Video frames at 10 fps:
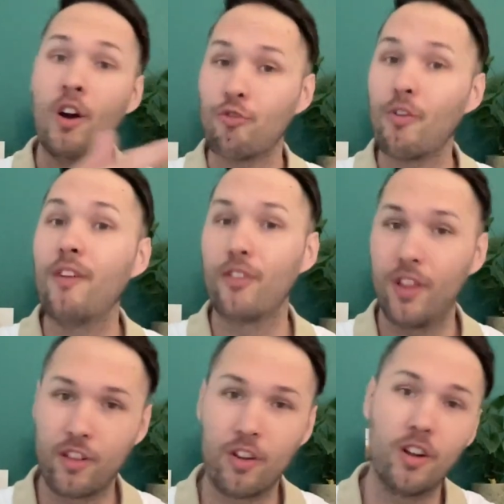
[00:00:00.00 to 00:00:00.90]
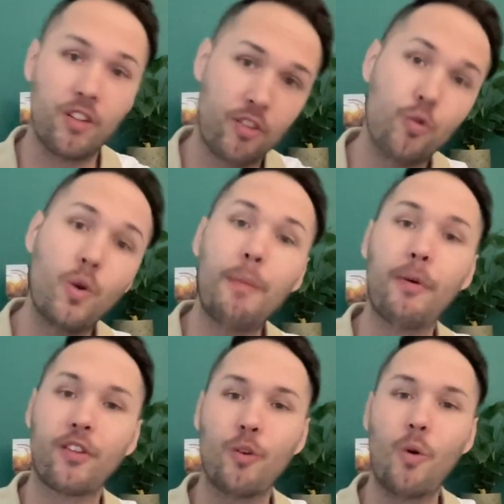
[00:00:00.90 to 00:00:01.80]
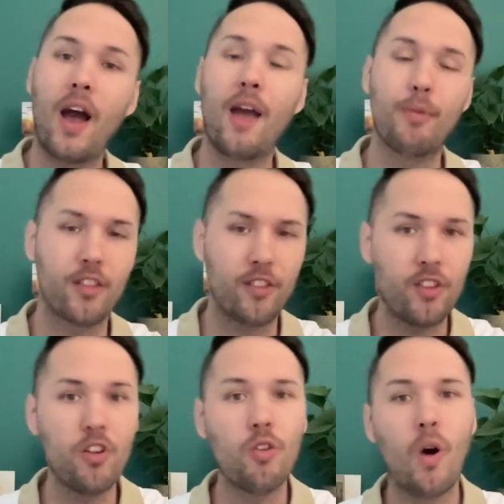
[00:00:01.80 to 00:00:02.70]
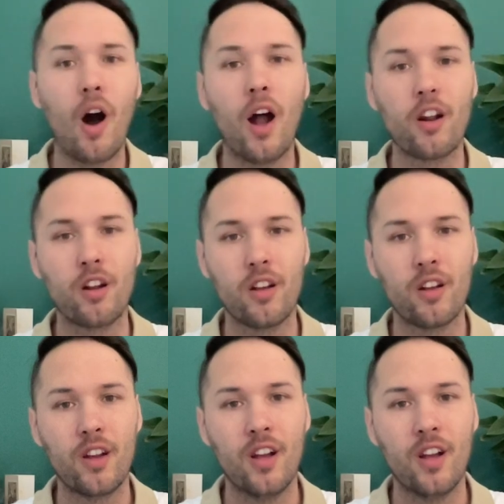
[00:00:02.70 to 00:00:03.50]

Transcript: river that's going to sweep us away, but still water